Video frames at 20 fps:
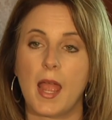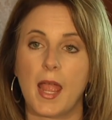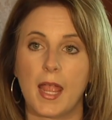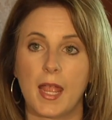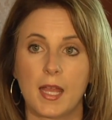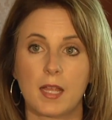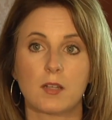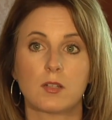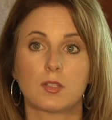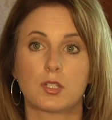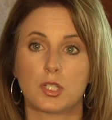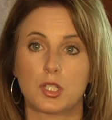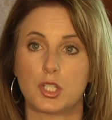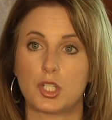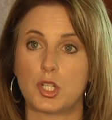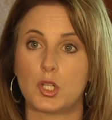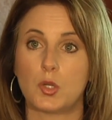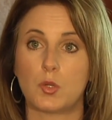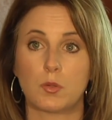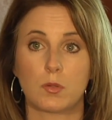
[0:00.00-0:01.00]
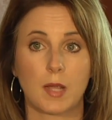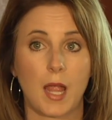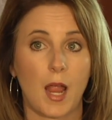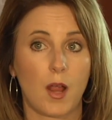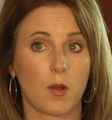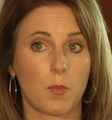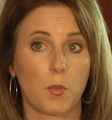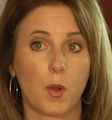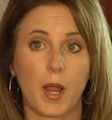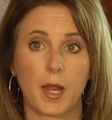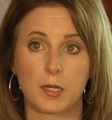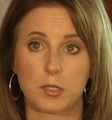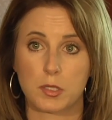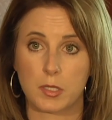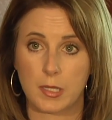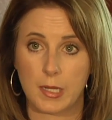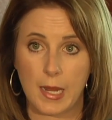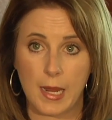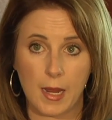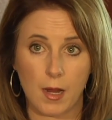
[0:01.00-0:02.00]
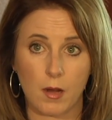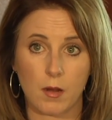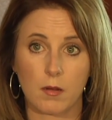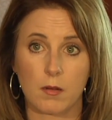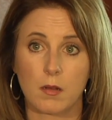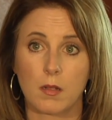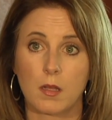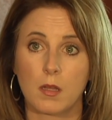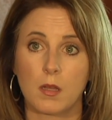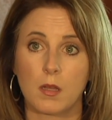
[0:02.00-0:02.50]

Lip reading: and to do chiropractic care.